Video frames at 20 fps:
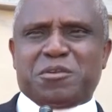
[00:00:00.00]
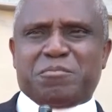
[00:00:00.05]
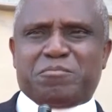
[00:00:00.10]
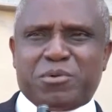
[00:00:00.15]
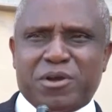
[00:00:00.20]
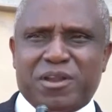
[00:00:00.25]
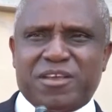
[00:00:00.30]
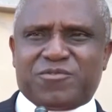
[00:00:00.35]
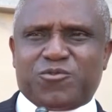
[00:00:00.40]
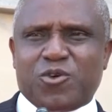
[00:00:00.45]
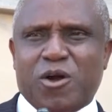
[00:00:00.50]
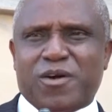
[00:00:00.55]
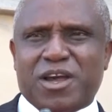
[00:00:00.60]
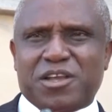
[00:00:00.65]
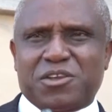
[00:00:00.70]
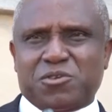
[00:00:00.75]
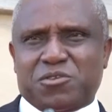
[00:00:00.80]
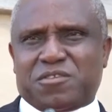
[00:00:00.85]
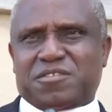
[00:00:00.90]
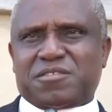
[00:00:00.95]
in place for
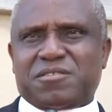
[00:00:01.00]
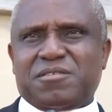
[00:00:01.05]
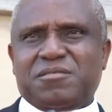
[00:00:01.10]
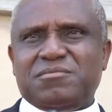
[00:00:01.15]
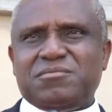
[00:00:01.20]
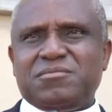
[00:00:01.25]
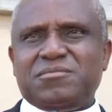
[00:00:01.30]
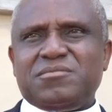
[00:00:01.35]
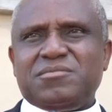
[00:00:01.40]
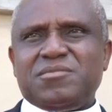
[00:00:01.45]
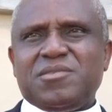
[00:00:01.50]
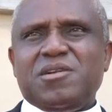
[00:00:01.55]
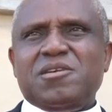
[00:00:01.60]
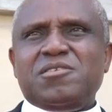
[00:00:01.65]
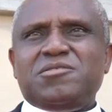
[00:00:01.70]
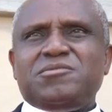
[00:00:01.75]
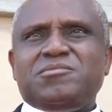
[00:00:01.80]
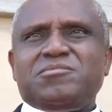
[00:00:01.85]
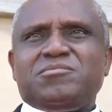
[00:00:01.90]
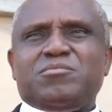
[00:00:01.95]
our youth.
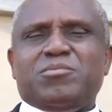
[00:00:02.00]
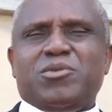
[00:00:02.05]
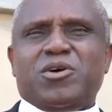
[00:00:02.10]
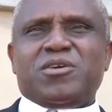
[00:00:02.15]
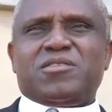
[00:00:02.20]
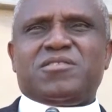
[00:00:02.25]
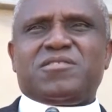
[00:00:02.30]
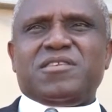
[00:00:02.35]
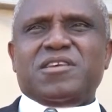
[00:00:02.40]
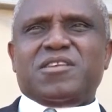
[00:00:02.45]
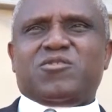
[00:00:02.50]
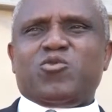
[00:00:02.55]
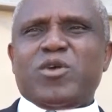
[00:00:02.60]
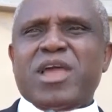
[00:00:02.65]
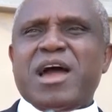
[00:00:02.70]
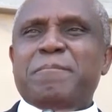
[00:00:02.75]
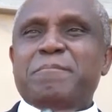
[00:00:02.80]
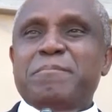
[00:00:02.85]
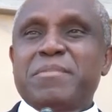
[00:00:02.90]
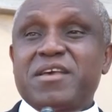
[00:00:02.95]
But it
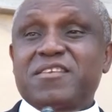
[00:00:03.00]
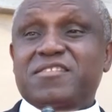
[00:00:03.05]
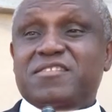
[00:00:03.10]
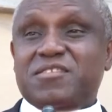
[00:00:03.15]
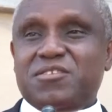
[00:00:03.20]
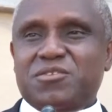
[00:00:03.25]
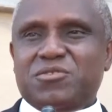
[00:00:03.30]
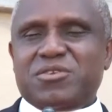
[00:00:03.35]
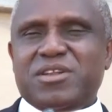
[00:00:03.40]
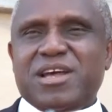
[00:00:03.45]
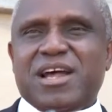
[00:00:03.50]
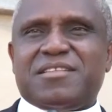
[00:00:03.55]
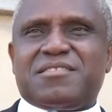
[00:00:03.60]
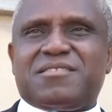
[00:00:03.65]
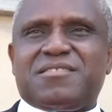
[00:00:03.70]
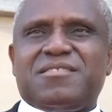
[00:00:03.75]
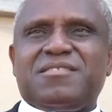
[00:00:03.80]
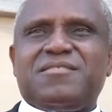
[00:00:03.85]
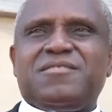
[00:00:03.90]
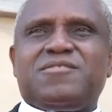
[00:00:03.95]
will amaze you that
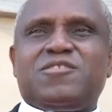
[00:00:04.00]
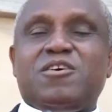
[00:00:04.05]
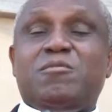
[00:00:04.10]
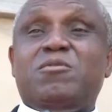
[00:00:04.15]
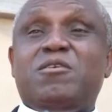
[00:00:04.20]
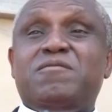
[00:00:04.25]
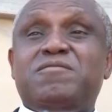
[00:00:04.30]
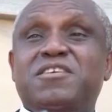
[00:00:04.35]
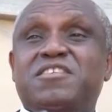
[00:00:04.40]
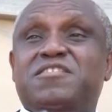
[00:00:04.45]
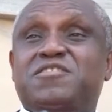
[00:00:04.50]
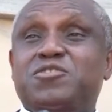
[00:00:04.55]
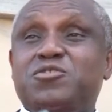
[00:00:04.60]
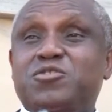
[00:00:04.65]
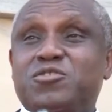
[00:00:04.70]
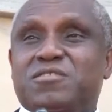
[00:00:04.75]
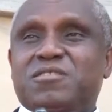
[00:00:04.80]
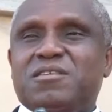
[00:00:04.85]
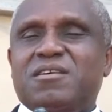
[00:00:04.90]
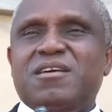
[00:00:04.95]
some of these
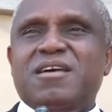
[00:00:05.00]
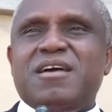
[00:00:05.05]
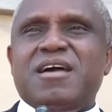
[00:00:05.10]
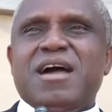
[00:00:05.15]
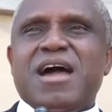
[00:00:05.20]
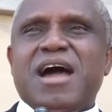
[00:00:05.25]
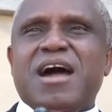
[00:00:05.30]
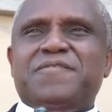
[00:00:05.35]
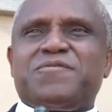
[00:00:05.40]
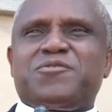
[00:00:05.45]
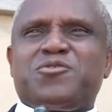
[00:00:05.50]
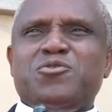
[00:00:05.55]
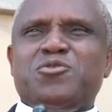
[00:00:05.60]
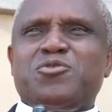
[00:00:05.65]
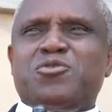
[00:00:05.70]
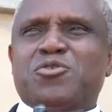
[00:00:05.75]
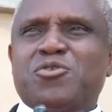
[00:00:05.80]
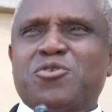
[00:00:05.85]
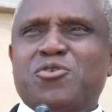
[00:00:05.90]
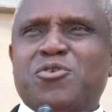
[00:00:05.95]
youth have
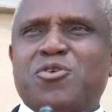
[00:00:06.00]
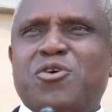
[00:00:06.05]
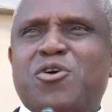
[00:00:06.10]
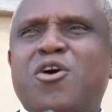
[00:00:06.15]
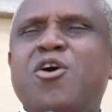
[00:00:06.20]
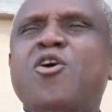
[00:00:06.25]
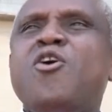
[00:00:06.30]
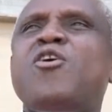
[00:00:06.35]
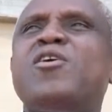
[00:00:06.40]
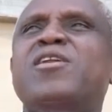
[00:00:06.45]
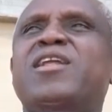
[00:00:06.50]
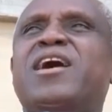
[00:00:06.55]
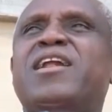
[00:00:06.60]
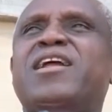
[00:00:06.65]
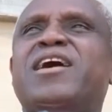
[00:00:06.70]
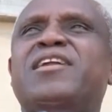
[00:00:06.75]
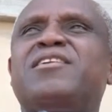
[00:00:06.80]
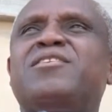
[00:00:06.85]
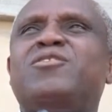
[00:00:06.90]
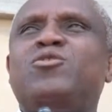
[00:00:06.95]
to go all
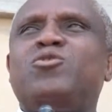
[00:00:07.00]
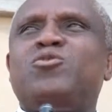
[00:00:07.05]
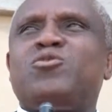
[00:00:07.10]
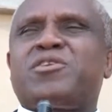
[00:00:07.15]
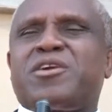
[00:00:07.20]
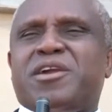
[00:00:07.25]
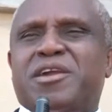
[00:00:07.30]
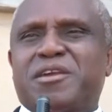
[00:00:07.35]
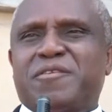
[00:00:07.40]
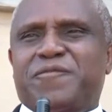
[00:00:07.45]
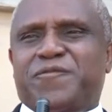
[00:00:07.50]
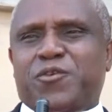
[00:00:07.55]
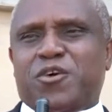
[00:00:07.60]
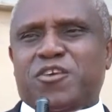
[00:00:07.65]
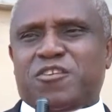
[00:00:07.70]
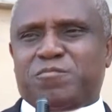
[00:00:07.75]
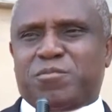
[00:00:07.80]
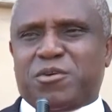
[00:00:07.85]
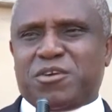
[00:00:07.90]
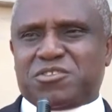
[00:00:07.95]
around looking
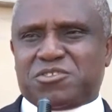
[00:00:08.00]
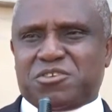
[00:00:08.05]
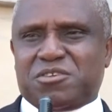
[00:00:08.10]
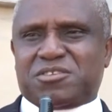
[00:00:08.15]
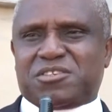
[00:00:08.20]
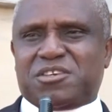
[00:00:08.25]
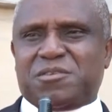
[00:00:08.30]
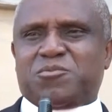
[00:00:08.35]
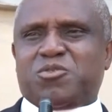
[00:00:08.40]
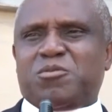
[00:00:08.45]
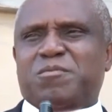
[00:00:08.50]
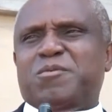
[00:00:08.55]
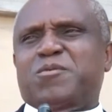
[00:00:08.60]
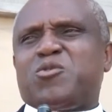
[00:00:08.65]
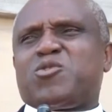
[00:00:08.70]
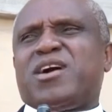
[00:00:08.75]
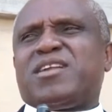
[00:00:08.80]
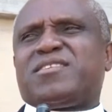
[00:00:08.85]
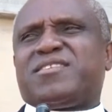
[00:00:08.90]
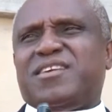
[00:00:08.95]
for sponsorship to be
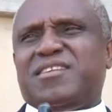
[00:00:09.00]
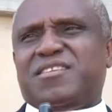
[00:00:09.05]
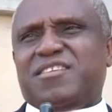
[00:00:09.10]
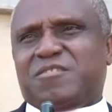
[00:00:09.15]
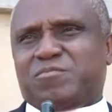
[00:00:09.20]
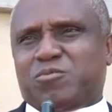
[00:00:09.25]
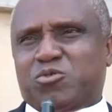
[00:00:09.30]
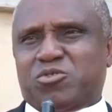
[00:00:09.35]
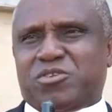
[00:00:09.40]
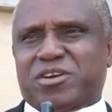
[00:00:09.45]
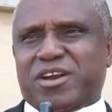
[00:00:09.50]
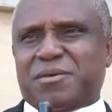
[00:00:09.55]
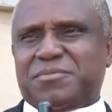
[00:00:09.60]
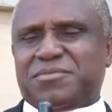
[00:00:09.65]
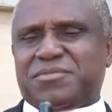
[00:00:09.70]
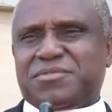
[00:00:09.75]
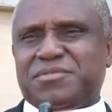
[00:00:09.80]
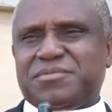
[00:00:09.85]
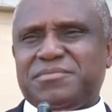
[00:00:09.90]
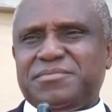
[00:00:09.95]
able to attend these
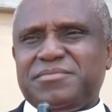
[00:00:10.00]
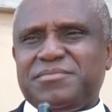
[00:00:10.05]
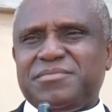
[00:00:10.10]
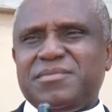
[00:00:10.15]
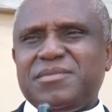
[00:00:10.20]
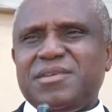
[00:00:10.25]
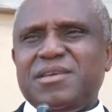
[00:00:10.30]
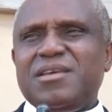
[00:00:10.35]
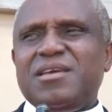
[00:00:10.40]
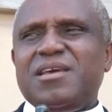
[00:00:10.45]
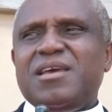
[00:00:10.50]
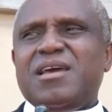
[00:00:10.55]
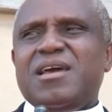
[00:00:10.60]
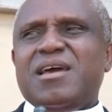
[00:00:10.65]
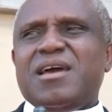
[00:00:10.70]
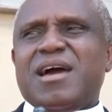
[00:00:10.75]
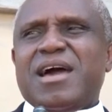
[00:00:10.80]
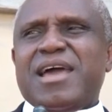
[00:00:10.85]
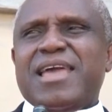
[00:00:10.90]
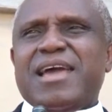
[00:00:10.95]
programs.
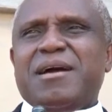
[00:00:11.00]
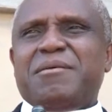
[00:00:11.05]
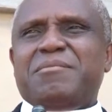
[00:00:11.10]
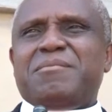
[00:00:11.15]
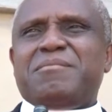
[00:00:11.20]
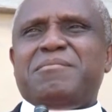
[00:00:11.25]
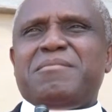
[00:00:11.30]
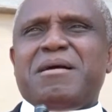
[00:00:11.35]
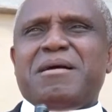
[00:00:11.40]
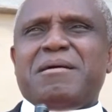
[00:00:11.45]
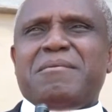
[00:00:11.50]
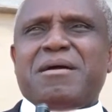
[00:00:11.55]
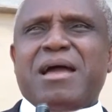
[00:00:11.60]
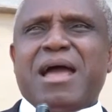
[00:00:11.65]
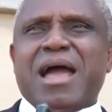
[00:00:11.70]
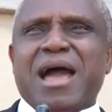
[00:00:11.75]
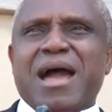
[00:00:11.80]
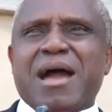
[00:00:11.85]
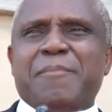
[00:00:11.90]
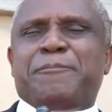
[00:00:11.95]
I am
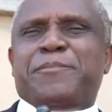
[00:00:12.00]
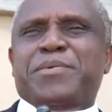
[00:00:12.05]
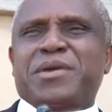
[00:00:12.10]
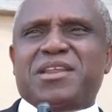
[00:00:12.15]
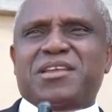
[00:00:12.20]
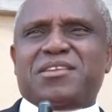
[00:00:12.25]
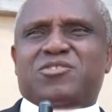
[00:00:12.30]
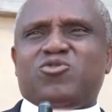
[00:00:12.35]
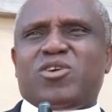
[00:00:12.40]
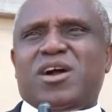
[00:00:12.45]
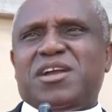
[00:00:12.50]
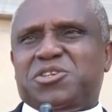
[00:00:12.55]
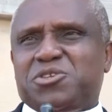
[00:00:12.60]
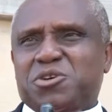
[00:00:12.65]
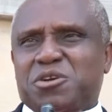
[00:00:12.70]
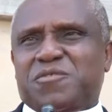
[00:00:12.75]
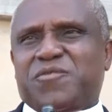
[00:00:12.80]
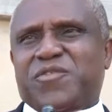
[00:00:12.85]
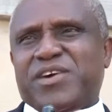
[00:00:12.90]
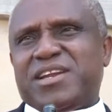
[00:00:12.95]
appealing to our
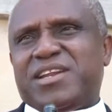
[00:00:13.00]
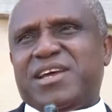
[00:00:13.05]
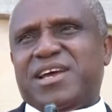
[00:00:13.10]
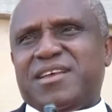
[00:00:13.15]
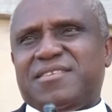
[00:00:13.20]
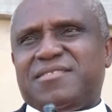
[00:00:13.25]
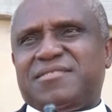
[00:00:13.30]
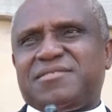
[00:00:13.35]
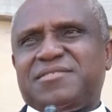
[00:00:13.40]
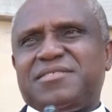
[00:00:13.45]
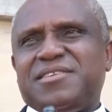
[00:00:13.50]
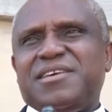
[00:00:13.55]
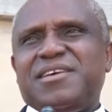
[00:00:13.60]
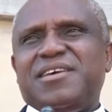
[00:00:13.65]
church fathers